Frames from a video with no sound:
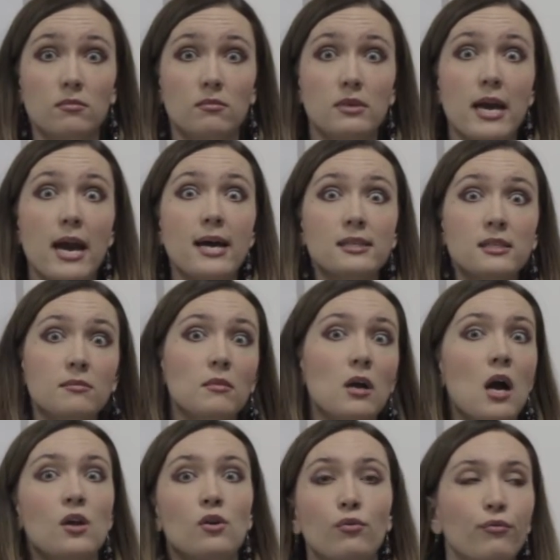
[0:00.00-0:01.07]
Yeah, some
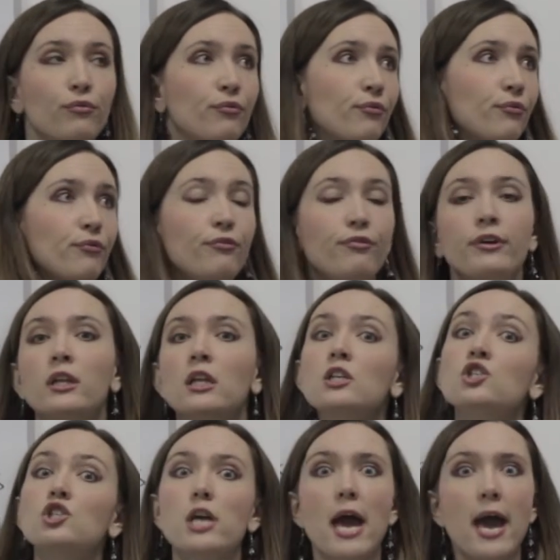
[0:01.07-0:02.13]
kind of
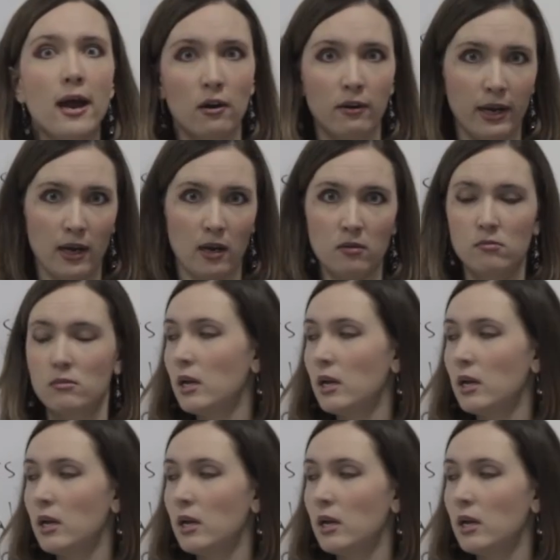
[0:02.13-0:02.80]
village area.